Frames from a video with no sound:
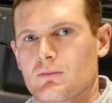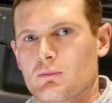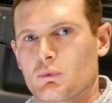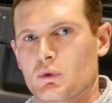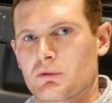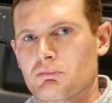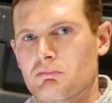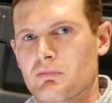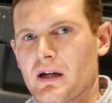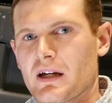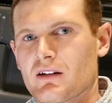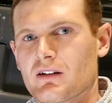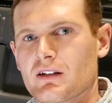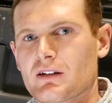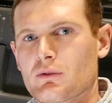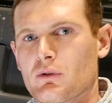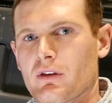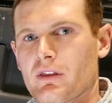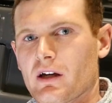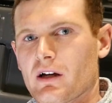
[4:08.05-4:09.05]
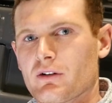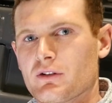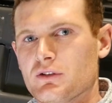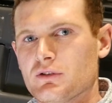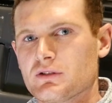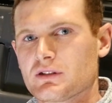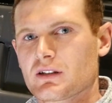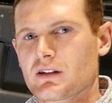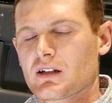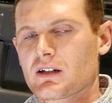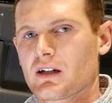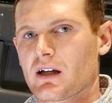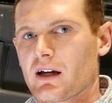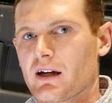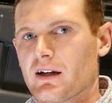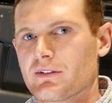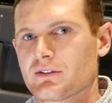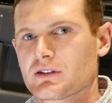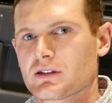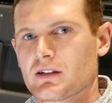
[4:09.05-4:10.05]
When baling without using the
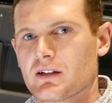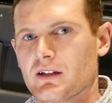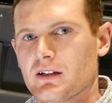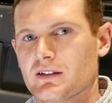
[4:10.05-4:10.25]
knives,